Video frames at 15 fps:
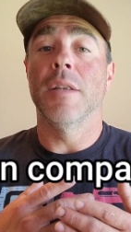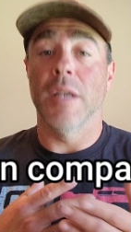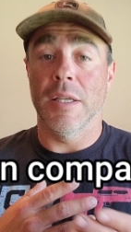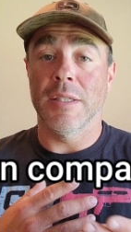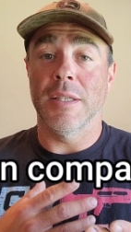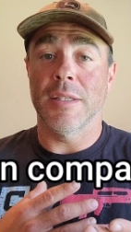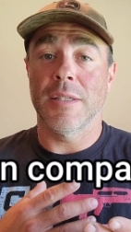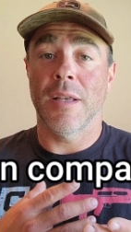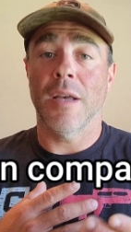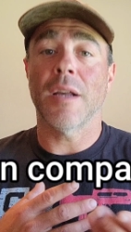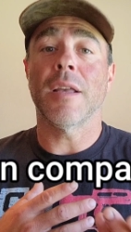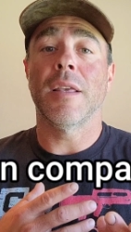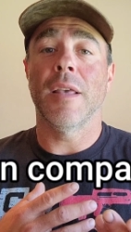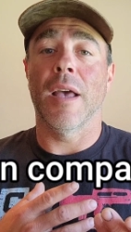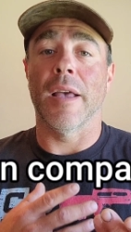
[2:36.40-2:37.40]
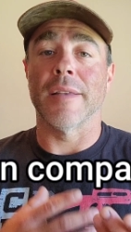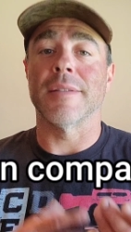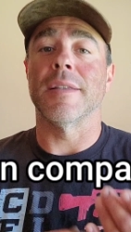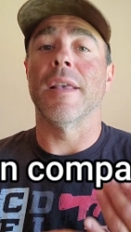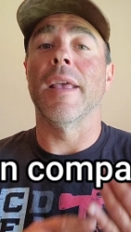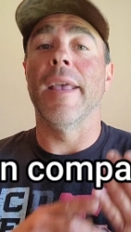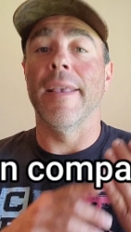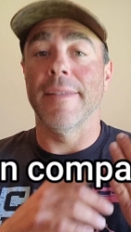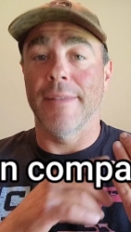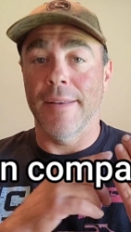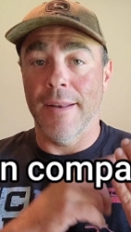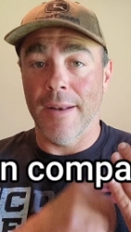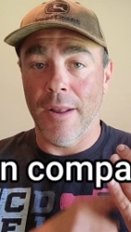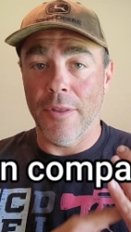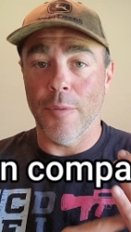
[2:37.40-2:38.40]
Does it suck? Yes. Is
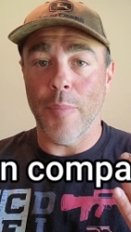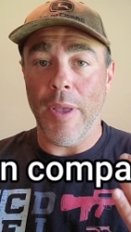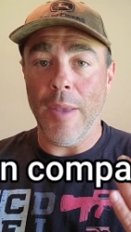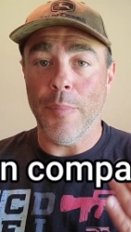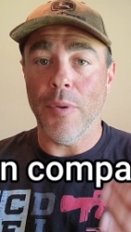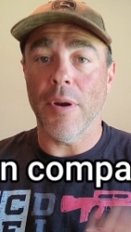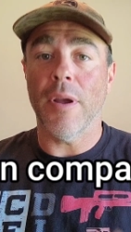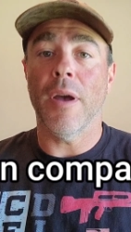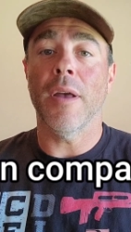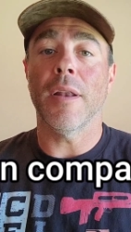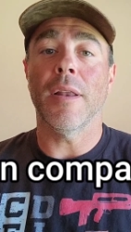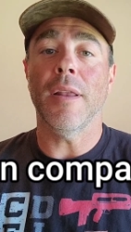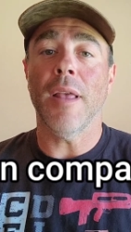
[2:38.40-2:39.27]
it another paper cut?